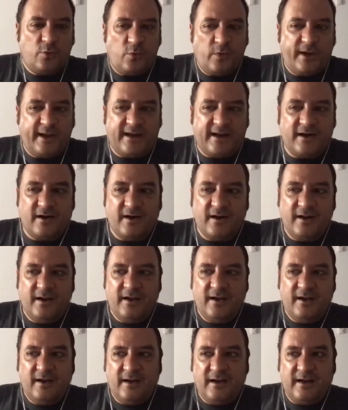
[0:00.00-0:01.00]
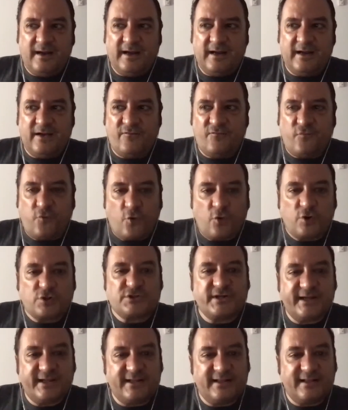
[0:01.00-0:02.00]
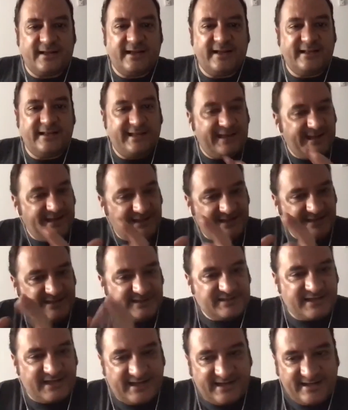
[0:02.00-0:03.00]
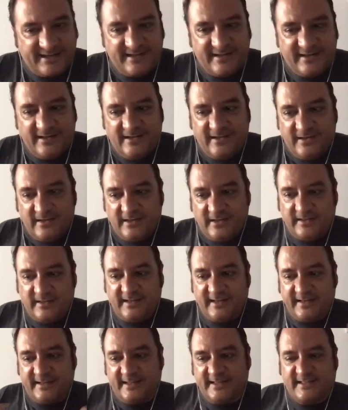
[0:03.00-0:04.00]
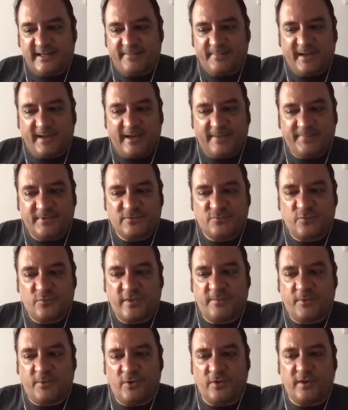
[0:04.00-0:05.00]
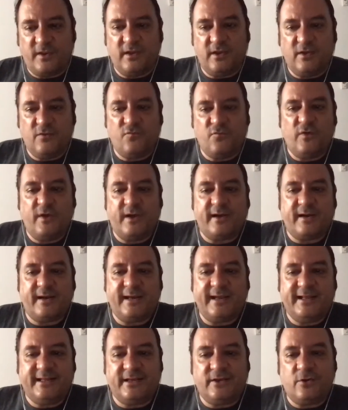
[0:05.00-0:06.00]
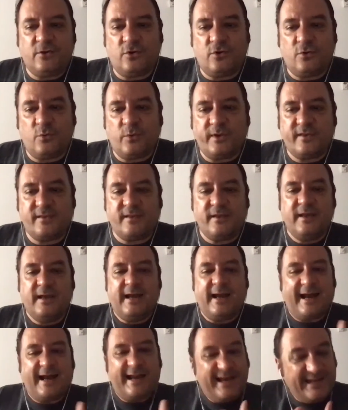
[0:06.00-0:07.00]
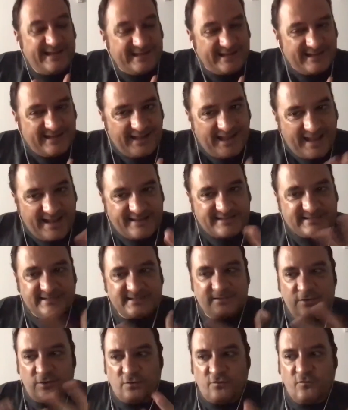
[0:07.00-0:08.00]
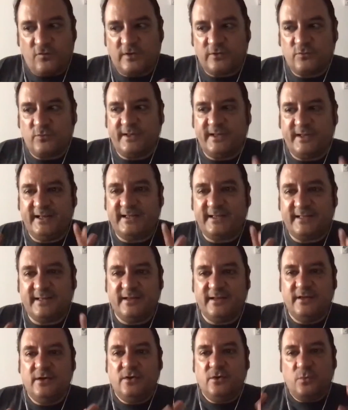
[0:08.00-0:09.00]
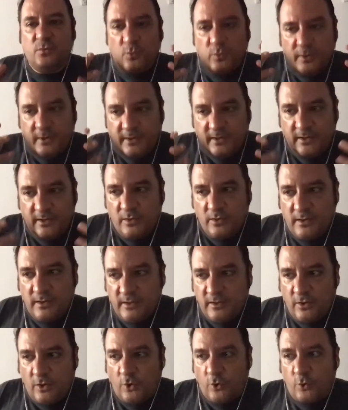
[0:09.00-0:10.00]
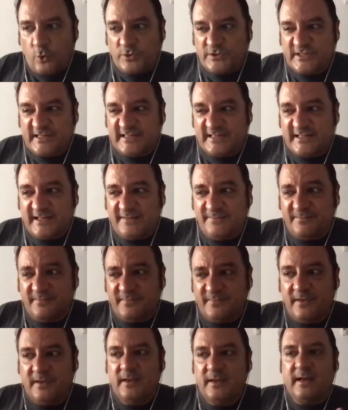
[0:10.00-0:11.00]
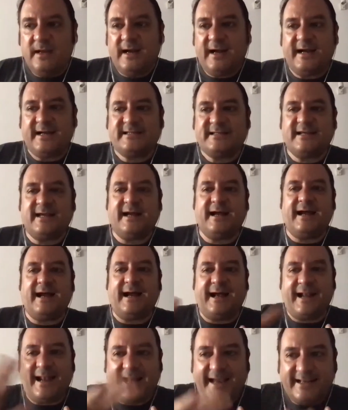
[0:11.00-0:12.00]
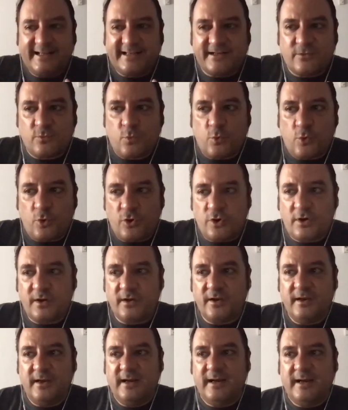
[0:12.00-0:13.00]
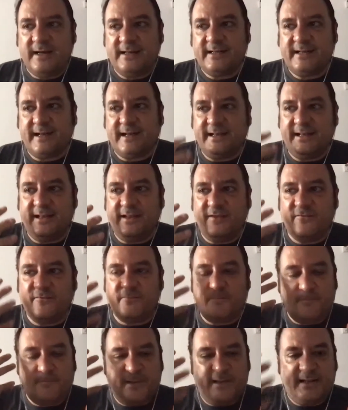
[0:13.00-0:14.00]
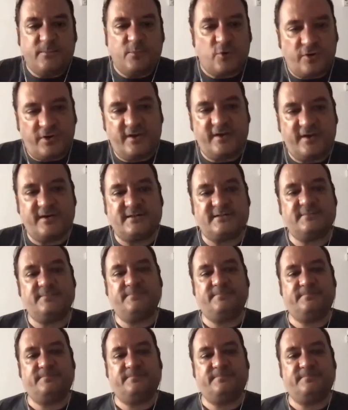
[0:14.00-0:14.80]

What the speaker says: we are forcing the engine. And the same happens with the body. If we are eating always a little less of what we need, our system has a lighter work and can live many more years.